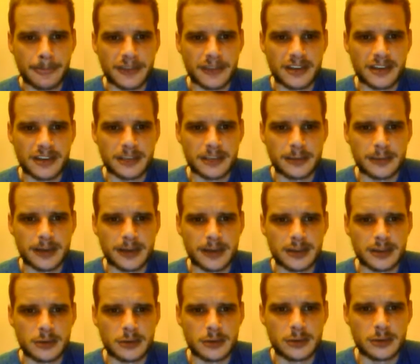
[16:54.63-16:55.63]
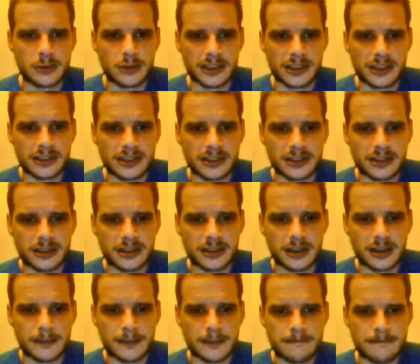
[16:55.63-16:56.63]
It takes me back to a more innocent
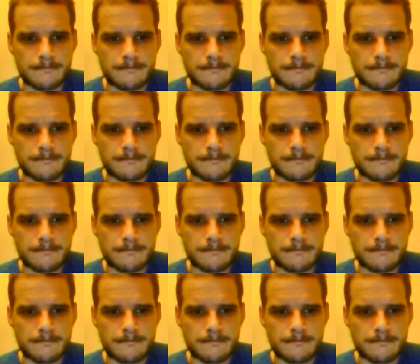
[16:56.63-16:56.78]
time.